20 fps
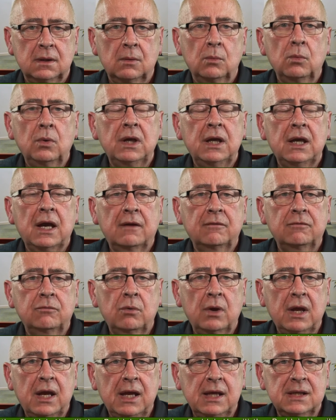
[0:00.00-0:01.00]
We have
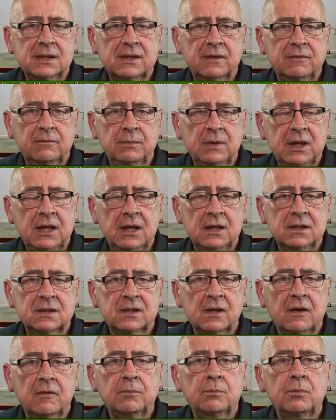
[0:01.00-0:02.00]
ways of
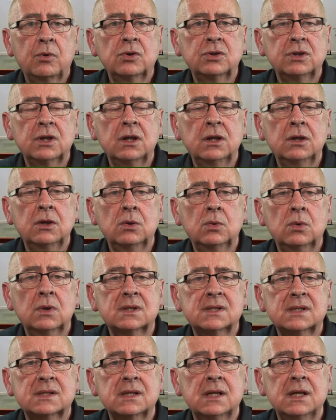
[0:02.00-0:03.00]
means of putting you
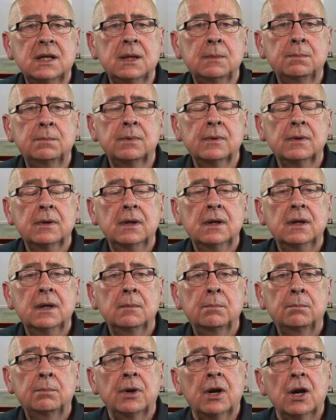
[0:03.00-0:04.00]
asleep
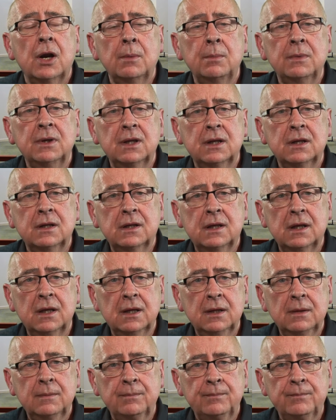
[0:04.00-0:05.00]
permanently.